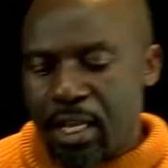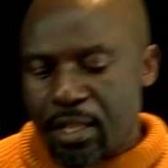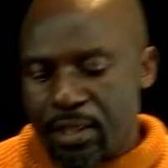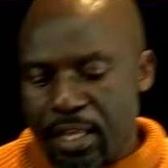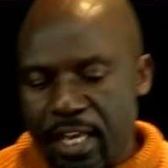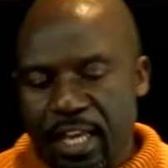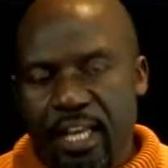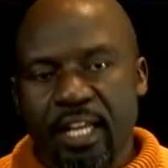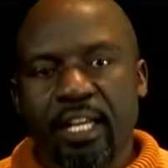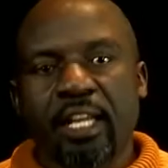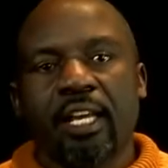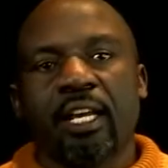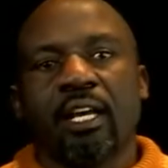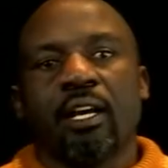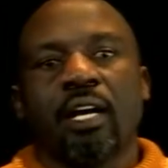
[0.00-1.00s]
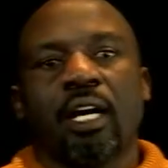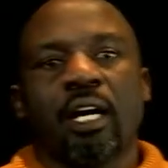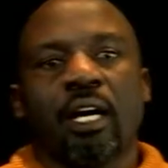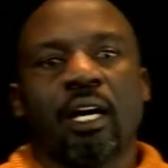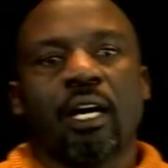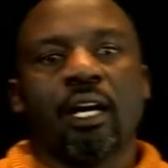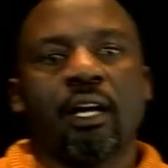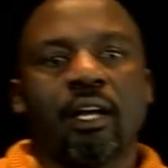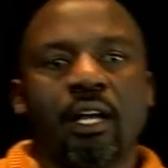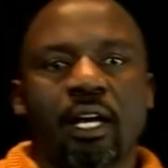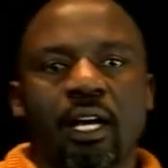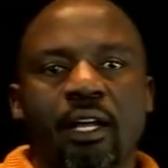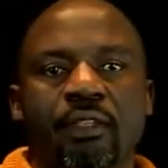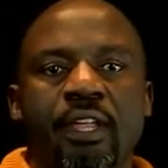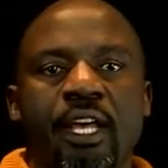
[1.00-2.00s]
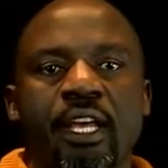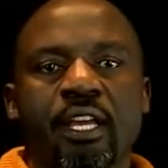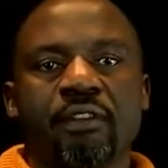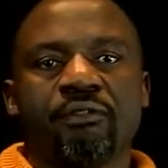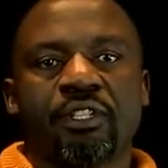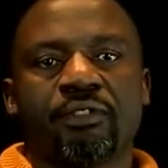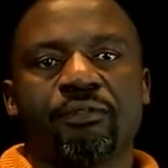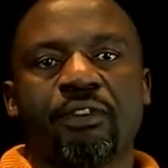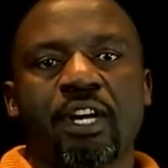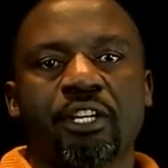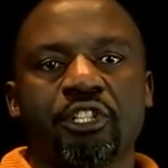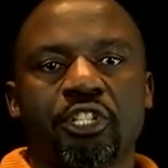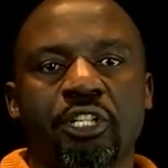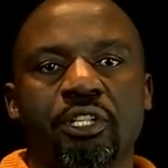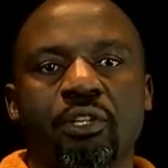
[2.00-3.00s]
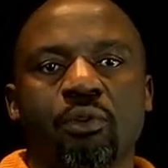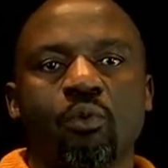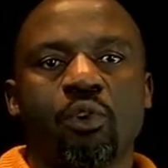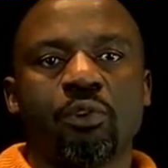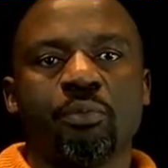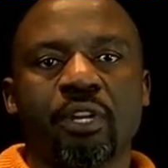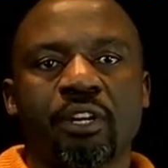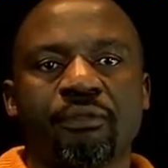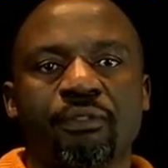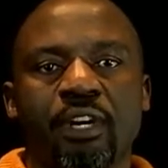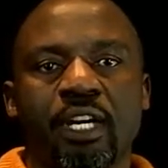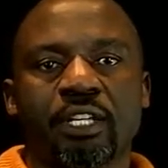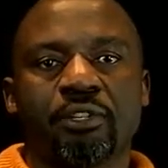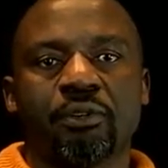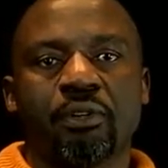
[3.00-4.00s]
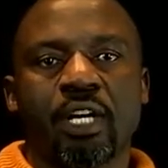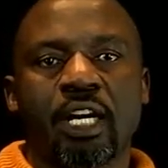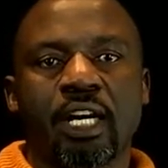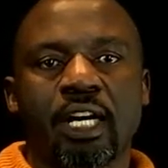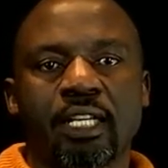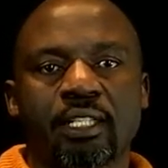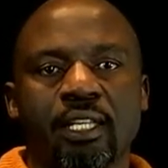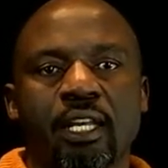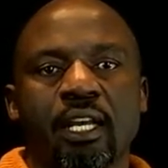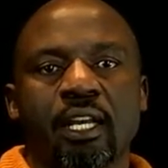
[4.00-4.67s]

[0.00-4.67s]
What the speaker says: Then the inverse function would be referred to as